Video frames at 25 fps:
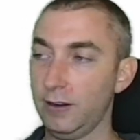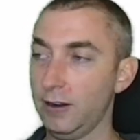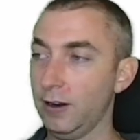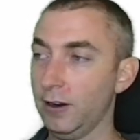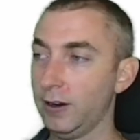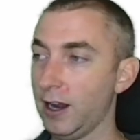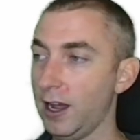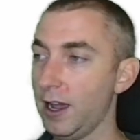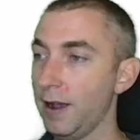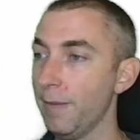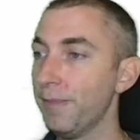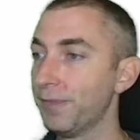
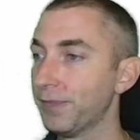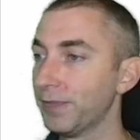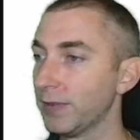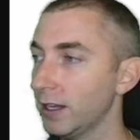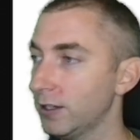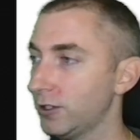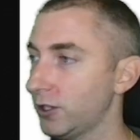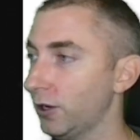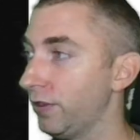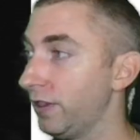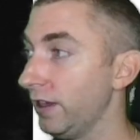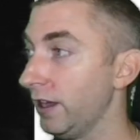Okay.
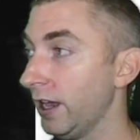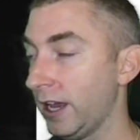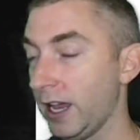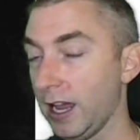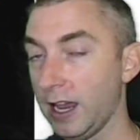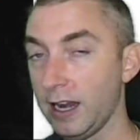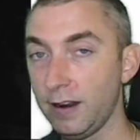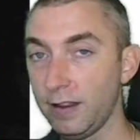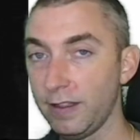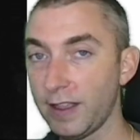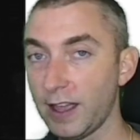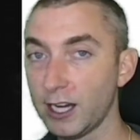So
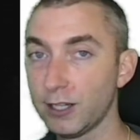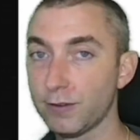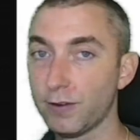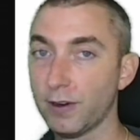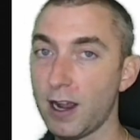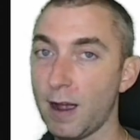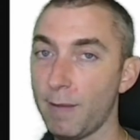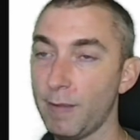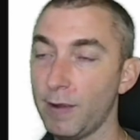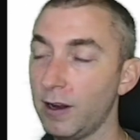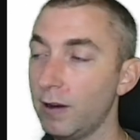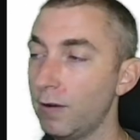again, thanks for
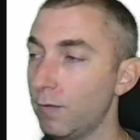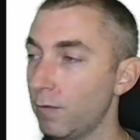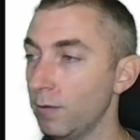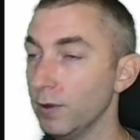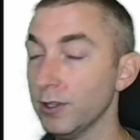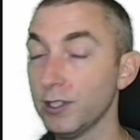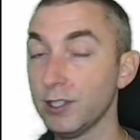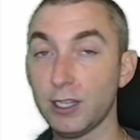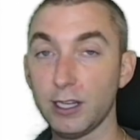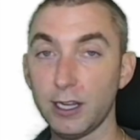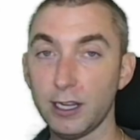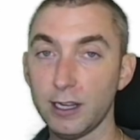coming. We'll
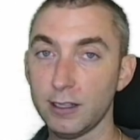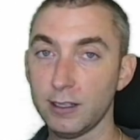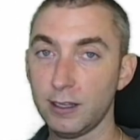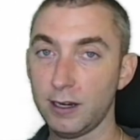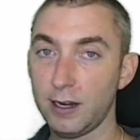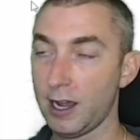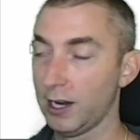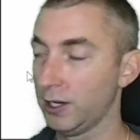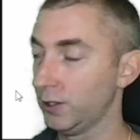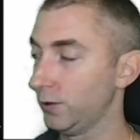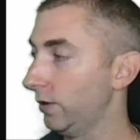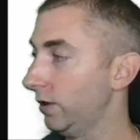see you in the
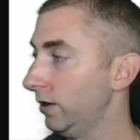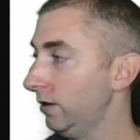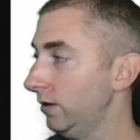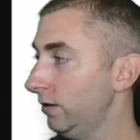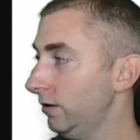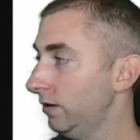next one.